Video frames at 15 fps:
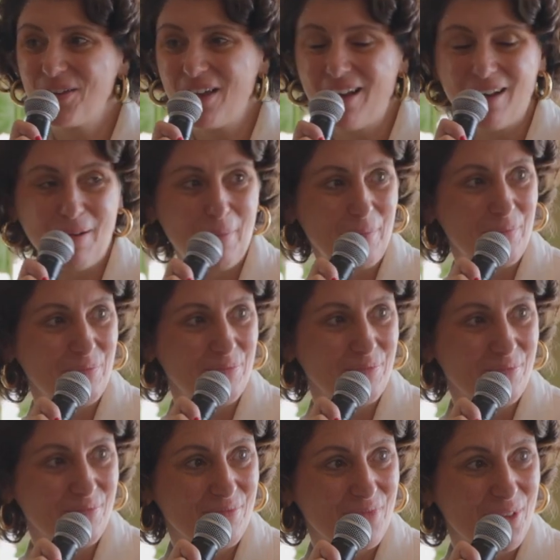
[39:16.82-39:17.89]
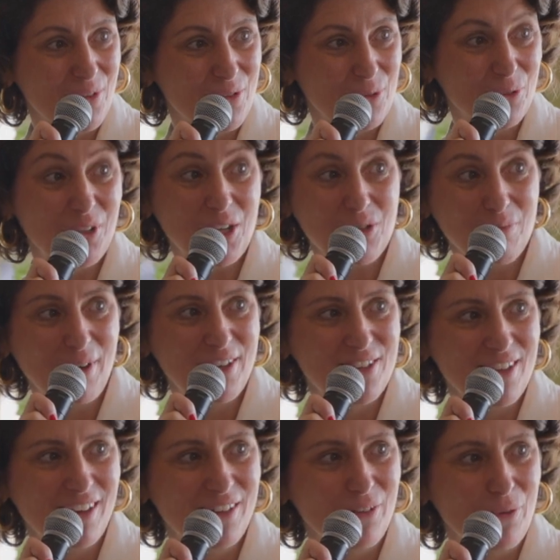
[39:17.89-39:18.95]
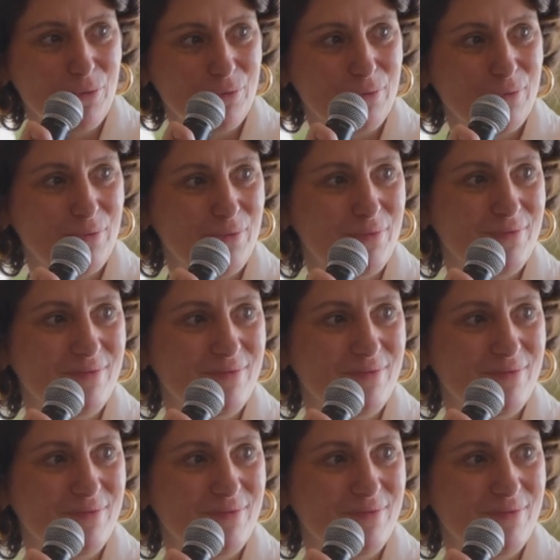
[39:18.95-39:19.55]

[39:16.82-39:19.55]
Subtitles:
So that's my side of